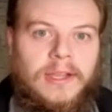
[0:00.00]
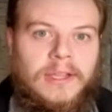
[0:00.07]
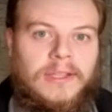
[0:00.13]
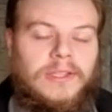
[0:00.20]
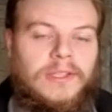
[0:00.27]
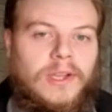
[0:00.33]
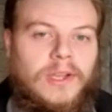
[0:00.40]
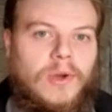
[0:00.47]

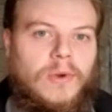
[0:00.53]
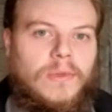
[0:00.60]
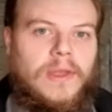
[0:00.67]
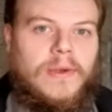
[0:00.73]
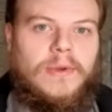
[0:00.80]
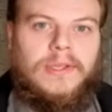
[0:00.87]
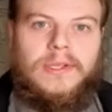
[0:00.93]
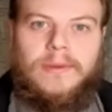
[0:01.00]
So
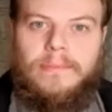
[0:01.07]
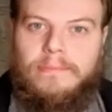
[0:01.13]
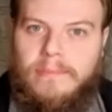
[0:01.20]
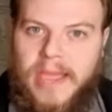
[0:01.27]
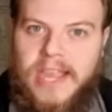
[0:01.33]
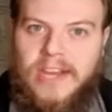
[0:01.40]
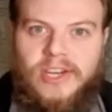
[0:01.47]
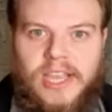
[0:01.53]
there is
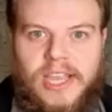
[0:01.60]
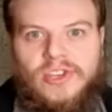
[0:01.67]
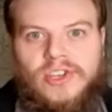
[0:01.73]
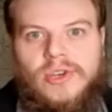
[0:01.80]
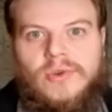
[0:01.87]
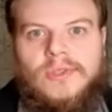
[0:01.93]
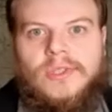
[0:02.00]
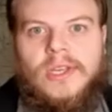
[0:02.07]
major
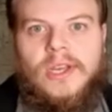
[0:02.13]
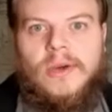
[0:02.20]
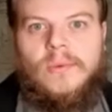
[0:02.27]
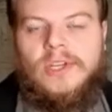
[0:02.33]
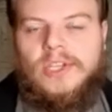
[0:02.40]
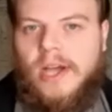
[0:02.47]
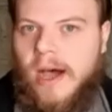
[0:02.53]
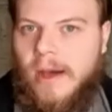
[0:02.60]
issues
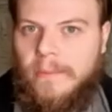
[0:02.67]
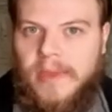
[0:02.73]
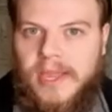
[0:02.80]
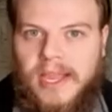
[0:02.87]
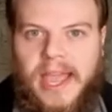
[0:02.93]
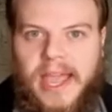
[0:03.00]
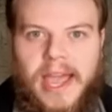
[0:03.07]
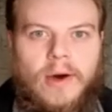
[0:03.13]
which aren't
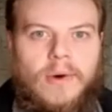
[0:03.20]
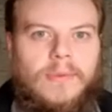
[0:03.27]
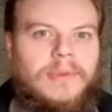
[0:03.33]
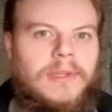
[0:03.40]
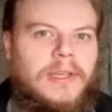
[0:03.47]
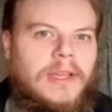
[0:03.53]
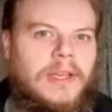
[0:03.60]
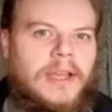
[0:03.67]
being
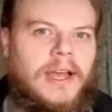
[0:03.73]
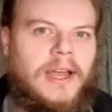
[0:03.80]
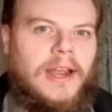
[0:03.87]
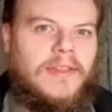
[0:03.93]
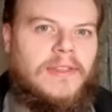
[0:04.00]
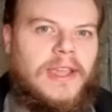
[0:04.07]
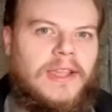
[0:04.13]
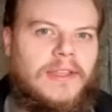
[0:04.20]
helped. And I
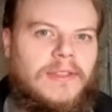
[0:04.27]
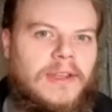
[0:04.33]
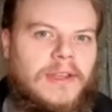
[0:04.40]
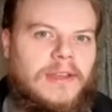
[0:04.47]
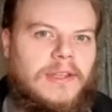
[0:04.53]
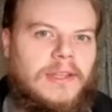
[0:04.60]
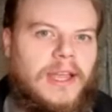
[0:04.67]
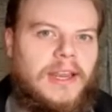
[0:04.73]
think
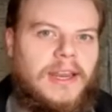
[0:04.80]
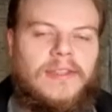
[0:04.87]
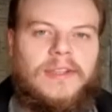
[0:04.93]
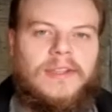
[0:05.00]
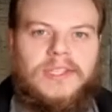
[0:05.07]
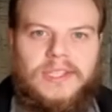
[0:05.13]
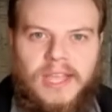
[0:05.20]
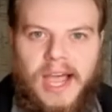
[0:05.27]
that another
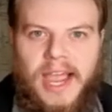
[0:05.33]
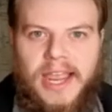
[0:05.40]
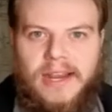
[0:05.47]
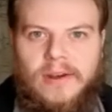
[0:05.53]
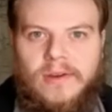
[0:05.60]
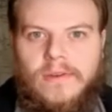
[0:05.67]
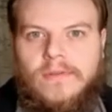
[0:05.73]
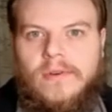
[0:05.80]
sign
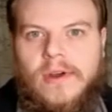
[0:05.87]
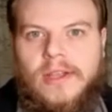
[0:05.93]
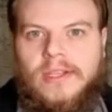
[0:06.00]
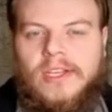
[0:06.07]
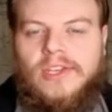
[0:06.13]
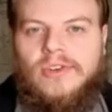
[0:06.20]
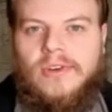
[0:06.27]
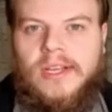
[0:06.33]
of growing
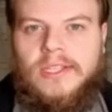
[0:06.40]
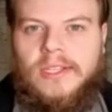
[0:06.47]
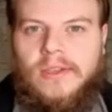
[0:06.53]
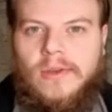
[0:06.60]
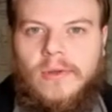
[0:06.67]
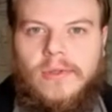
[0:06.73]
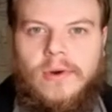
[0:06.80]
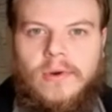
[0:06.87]
distrust in the
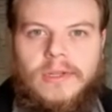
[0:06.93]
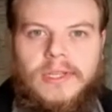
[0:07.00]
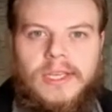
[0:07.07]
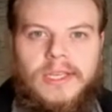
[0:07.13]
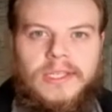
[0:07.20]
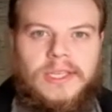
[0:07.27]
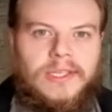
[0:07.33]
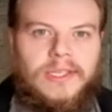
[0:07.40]

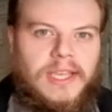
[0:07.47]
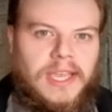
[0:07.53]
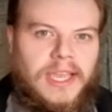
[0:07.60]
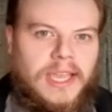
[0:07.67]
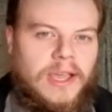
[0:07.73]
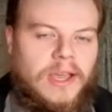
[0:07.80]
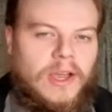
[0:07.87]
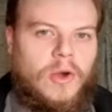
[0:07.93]
authorities is
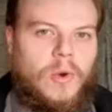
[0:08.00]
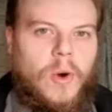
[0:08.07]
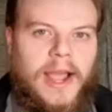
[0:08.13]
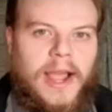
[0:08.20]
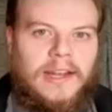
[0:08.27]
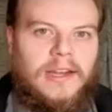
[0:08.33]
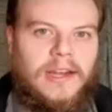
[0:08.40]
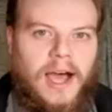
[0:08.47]
the
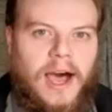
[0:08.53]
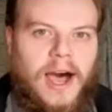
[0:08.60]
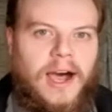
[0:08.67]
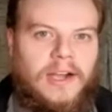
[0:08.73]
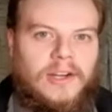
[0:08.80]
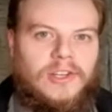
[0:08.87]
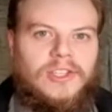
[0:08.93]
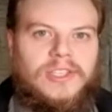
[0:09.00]
quite
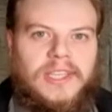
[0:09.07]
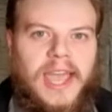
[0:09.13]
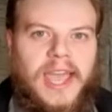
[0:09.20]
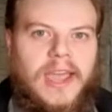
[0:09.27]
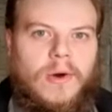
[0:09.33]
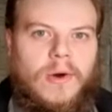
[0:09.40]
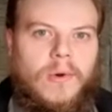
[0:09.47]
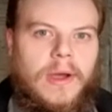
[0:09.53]
large
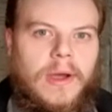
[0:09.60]
scale